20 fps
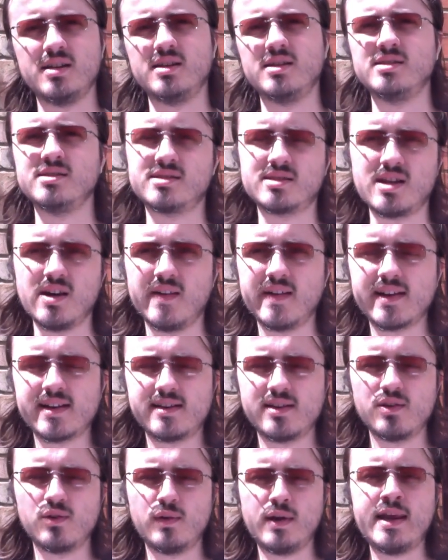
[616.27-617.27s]
is going
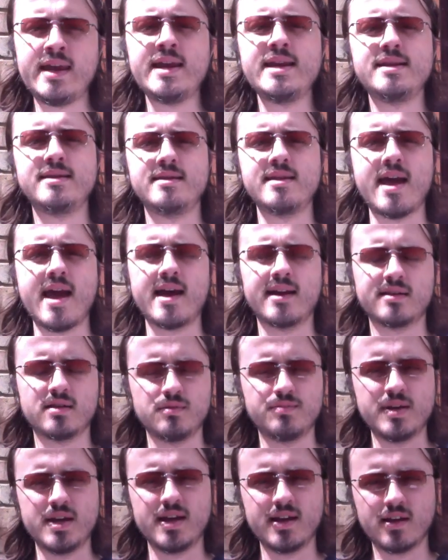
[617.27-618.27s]
to lead there to
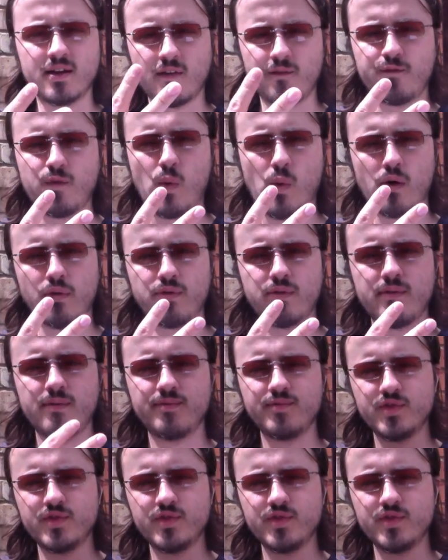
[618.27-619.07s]
being a 4th.